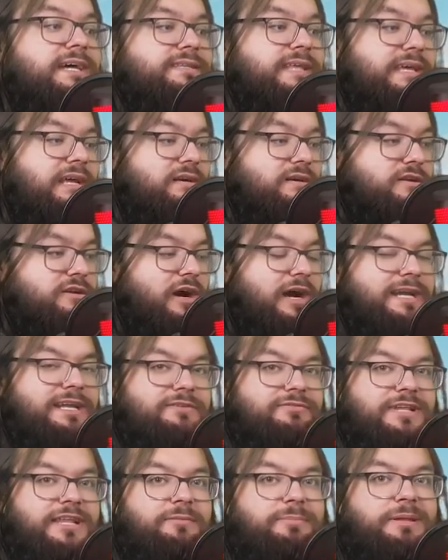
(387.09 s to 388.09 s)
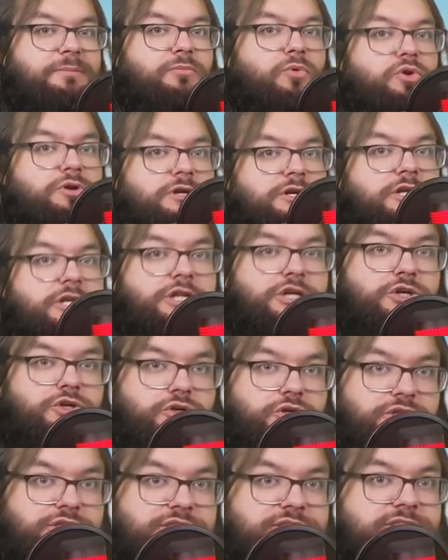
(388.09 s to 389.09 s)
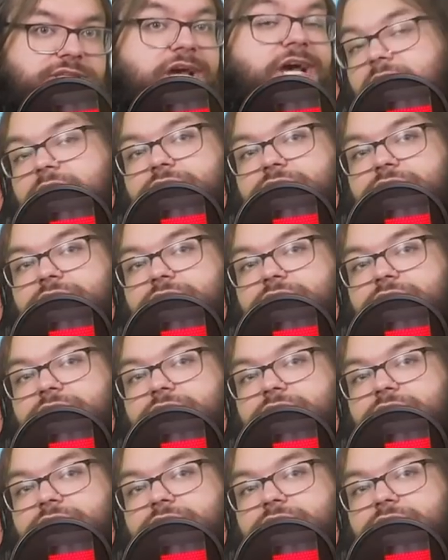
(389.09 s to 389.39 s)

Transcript: They are kind of a little bit more loose